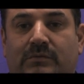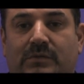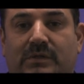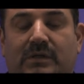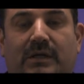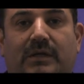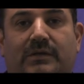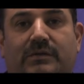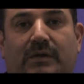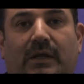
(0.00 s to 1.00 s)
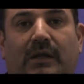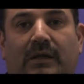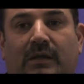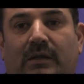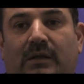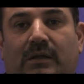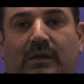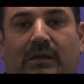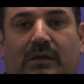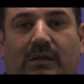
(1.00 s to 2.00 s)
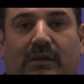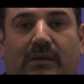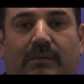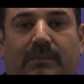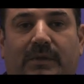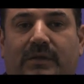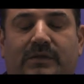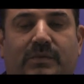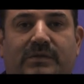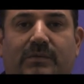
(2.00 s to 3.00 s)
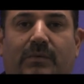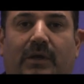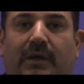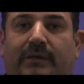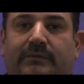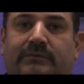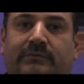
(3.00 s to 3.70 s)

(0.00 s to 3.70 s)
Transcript: just like yesterday, that this wasn't right.